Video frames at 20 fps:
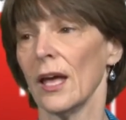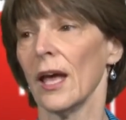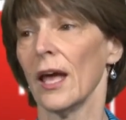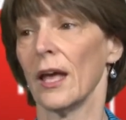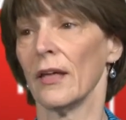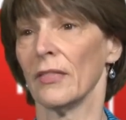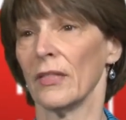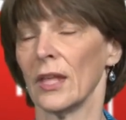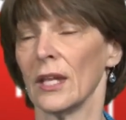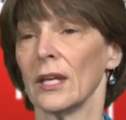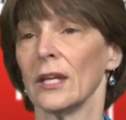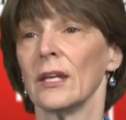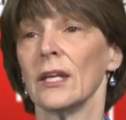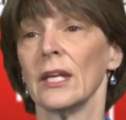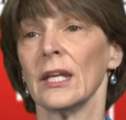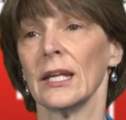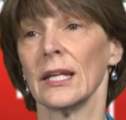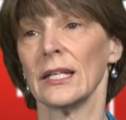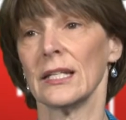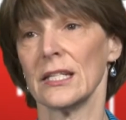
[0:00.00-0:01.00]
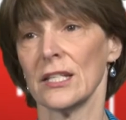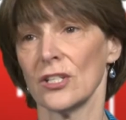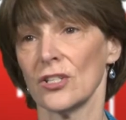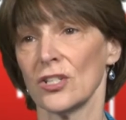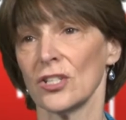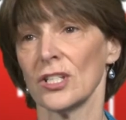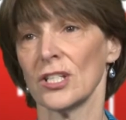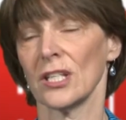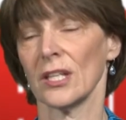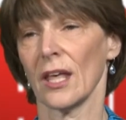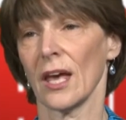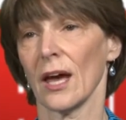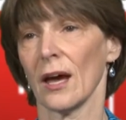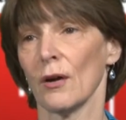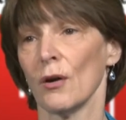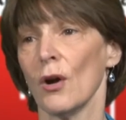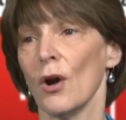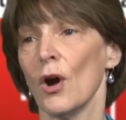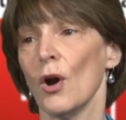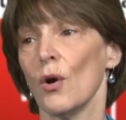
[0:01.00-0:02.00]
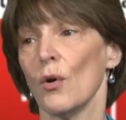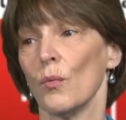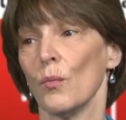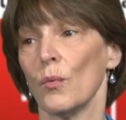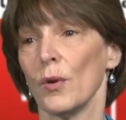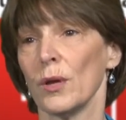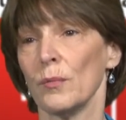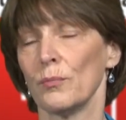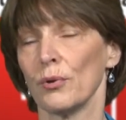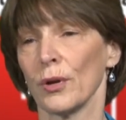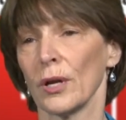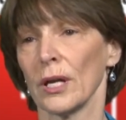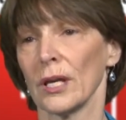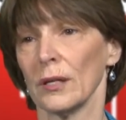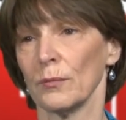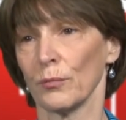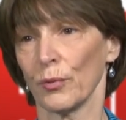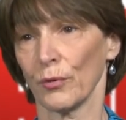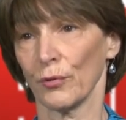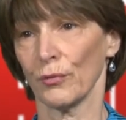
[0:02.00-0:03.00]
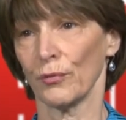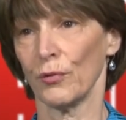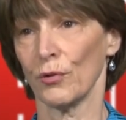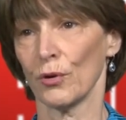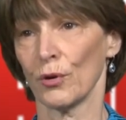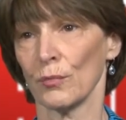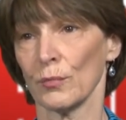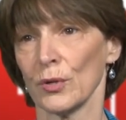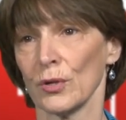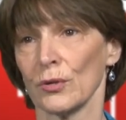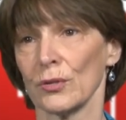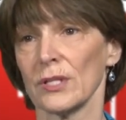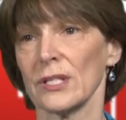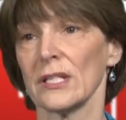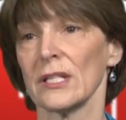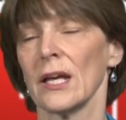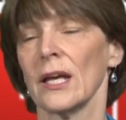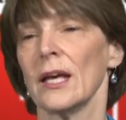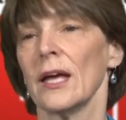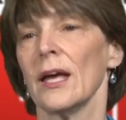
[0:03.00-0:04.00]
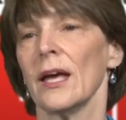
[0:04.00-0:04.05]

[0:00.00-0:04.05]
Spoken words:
And then in addition to that, we bring in performers